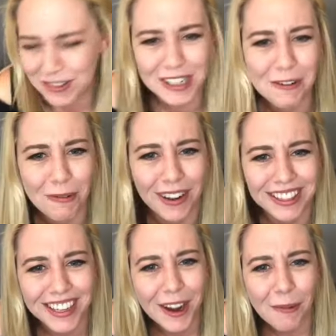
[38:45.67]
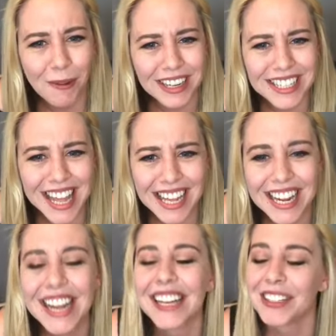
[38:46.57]
I was like, what? What is
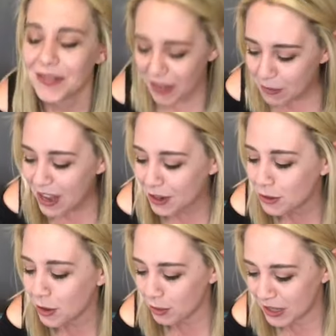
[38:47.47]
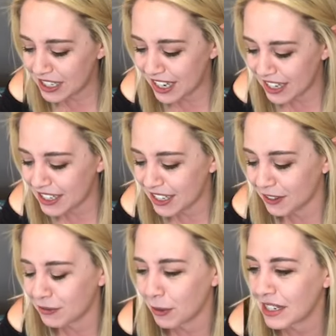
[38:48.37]
that? The man who told me to get
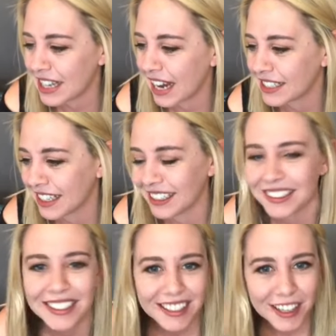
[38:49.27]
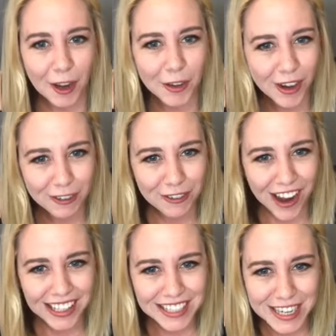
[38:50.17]
into voice acting. You gotta
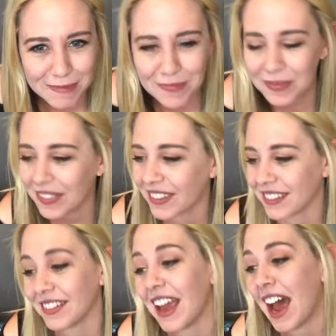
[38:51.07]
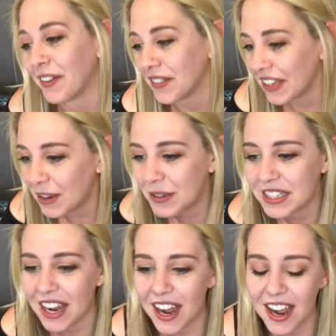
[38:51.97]
find him. Yeah, he
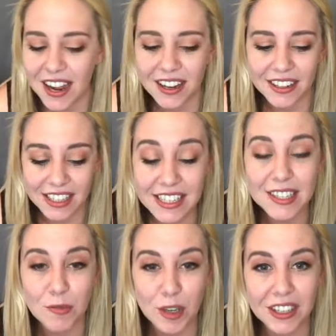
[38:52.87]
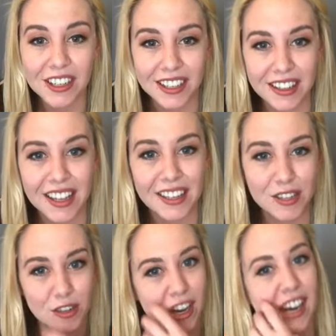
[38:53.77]
was. Uh, he's someone in the
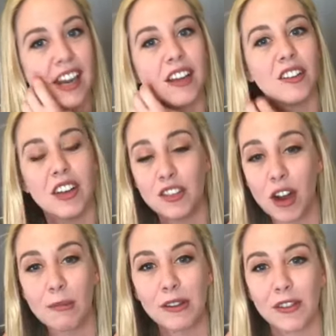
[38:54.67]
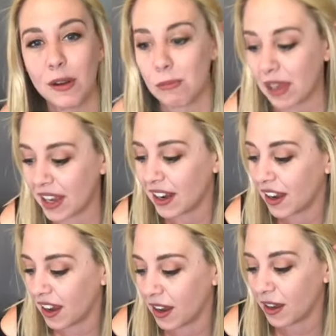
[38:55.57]
industry. He he trained me for a bit,
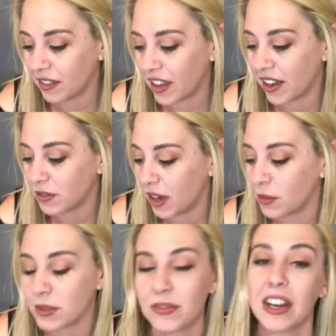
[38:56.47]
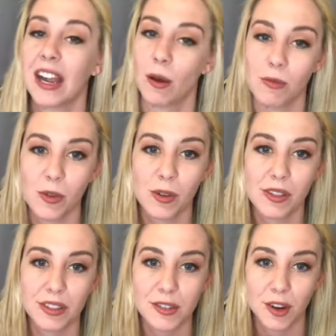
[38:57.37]
uh, and and was very
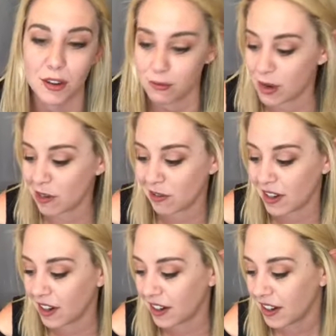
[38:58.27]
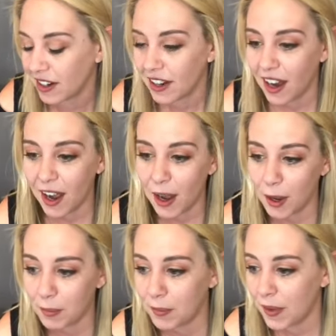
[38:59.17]
helpful in the start of my career.
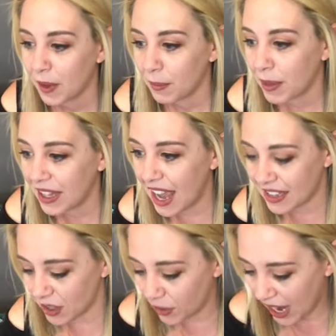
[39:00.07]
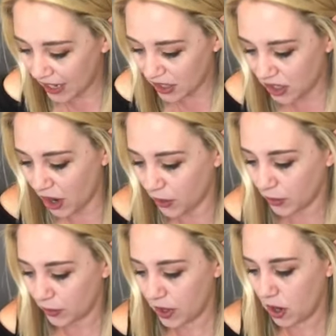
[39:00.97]
Um, but yes, okay. So
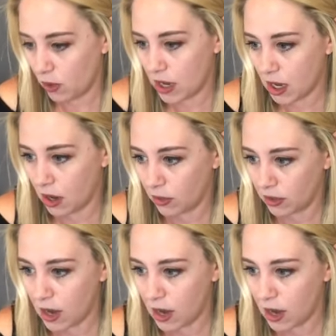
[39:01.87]
here we go.